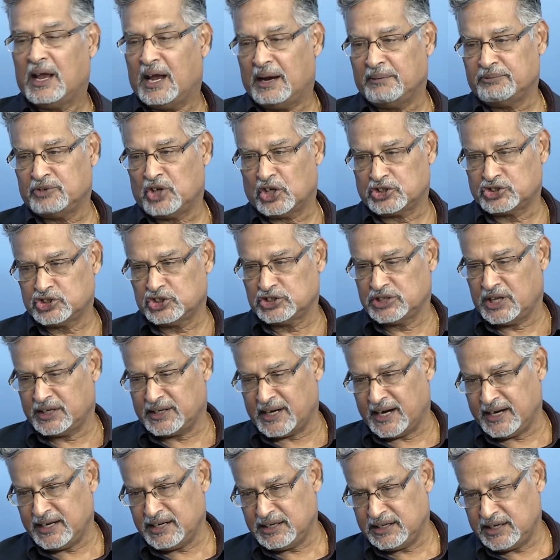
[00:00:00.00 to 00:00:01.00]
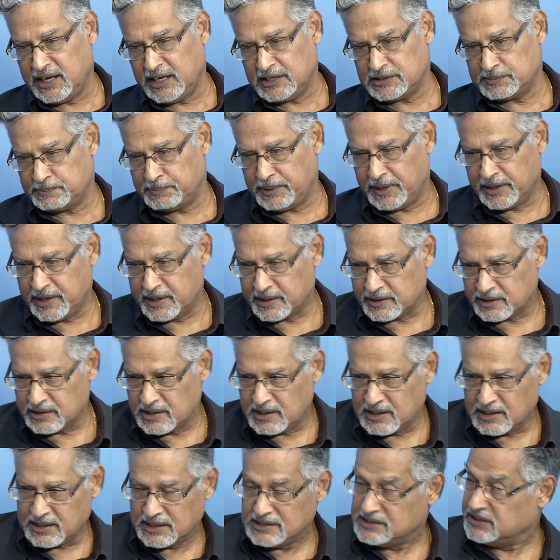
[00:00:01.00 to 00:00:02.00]
I'm not sure the 9 days period
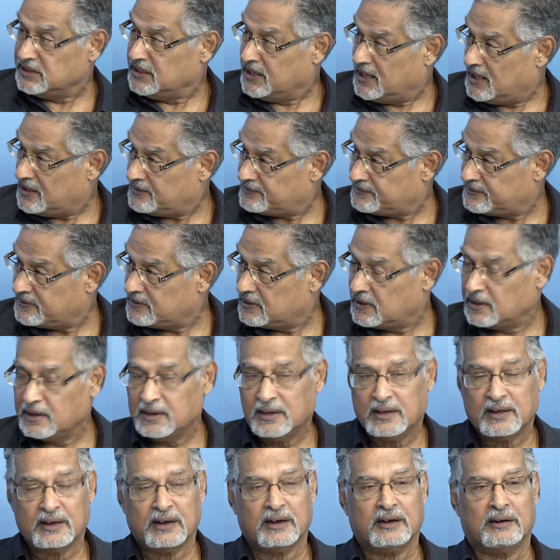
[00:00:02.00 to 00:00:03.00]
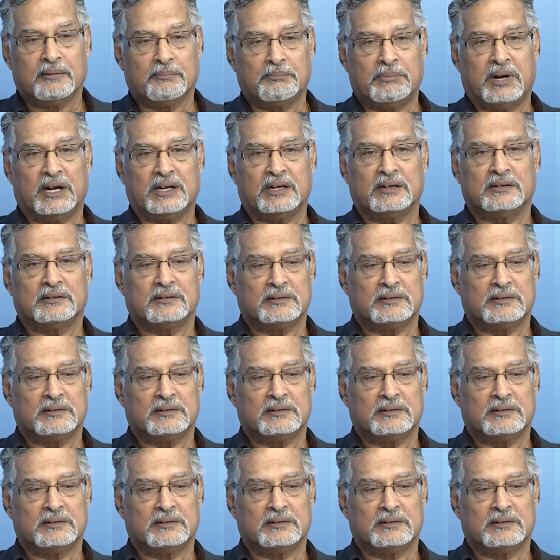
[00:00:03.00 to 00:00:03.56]
is enough, but